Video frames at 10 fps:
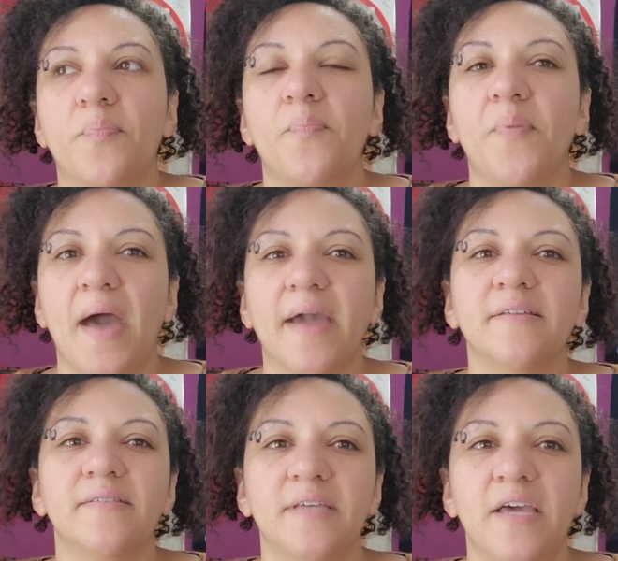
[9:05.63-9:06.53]
back in
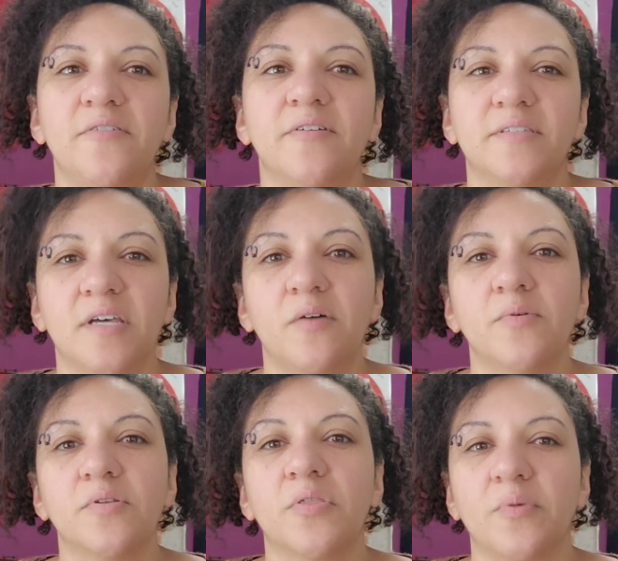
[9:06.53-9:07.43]
the day you could tell it
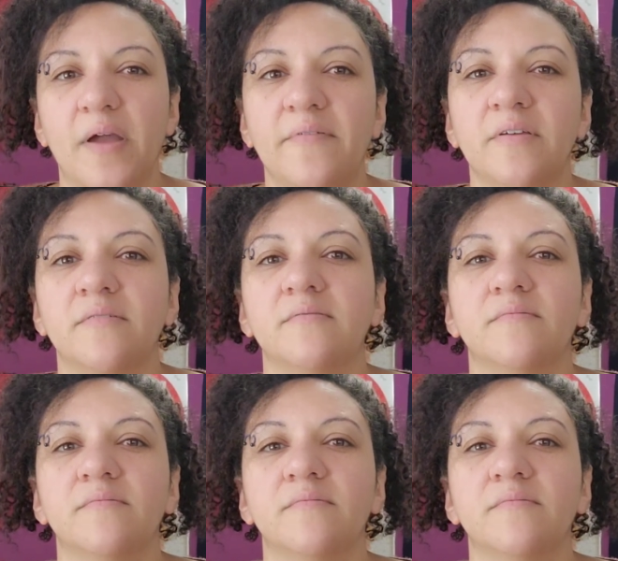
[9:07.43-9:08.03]
was a thriving